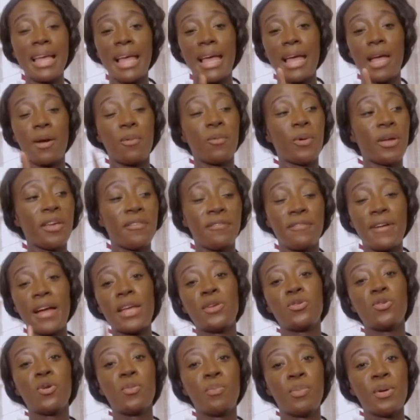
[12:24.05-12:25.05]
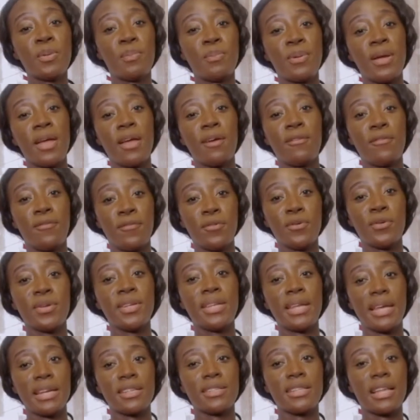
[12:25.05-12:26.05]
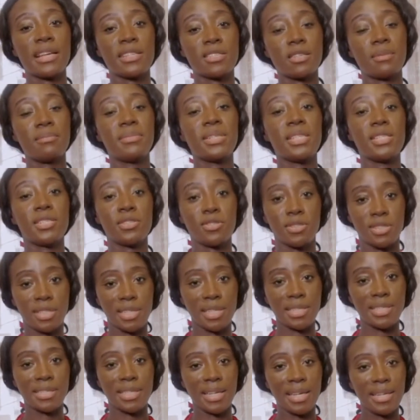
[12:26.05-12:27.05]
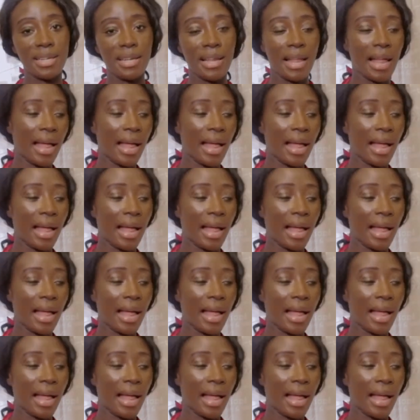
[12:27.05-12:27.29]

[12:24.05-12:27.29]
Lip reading: And if I do prepare food that somebody suggested,